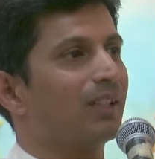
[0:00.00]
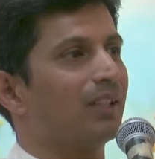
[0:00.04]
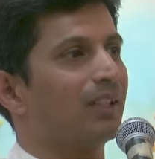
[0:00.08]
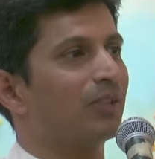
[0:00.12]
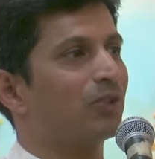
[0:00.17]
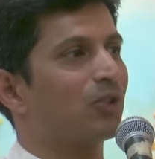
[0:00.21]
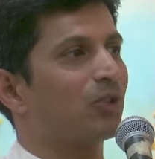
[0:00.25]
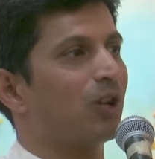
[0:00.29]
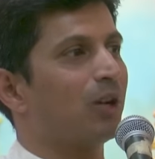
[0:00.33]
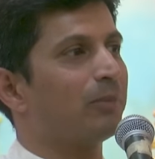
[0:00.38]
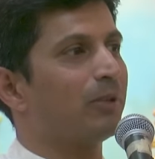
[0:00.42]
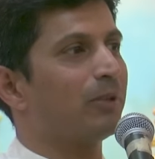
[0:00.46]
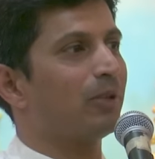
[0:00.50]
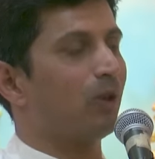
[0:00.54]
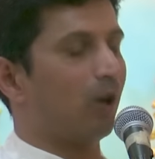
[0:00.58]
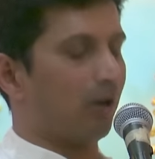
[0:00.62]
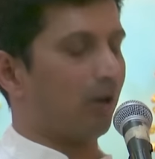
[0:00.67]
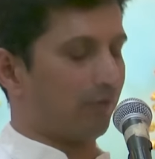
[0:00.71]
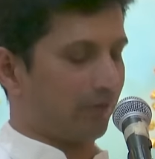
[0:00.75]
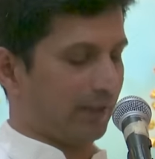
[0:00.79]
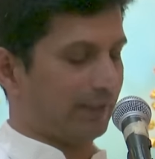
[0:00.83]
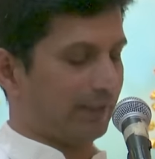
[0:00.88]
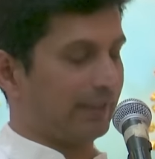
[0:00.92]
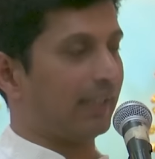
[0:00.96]
And Swami will
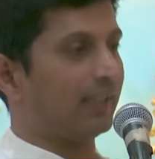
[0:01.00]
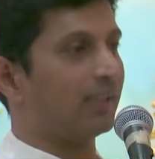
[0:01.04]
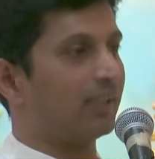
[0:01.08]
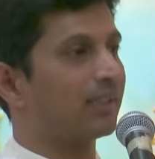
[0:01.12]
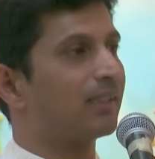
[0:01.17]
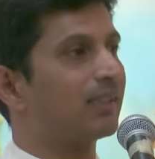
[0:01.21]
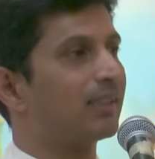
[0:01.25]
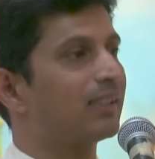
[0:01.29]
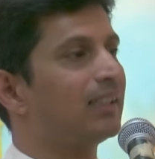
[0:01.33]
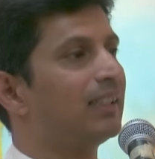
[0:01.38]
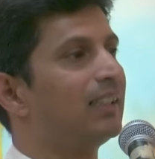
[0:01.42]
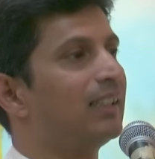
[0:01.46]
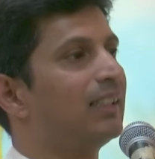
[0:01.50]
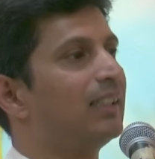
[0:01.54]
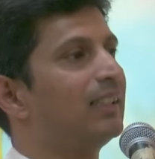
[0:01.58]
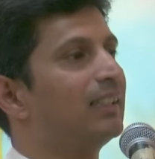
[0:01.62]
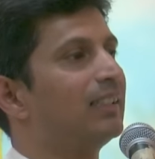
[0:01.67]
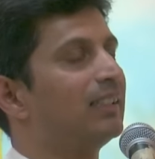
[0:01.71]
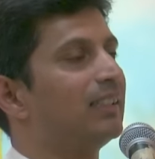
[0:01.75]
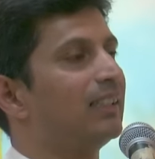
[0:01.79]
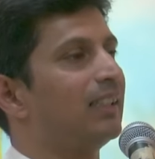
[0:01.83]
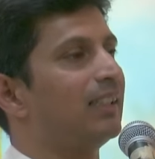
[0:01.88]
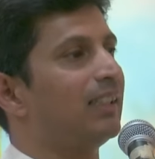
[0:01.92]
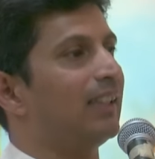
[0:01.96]
often tell us,
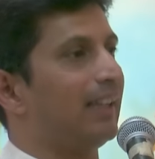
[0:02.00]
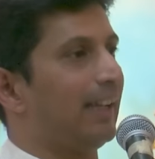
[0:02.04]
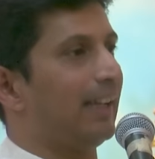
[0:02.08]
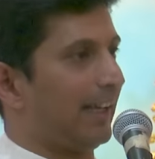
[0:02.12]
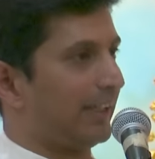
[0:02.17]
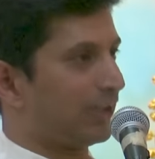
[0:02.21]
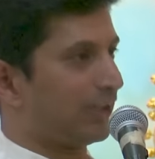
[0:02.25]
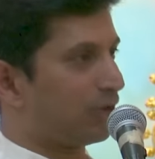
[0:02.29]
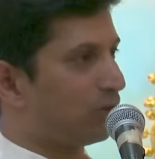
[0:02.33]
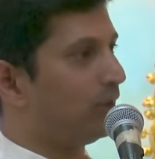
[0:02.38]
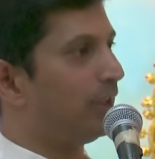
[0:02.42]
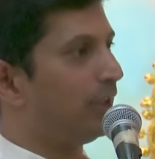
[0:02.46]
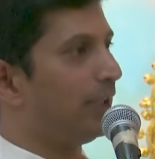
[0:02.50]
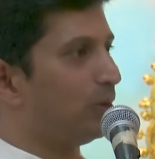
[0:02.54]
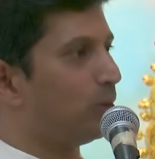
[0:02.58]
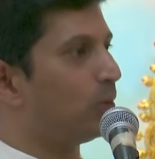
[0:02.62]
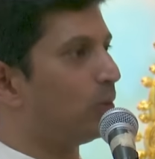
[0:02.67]
I actually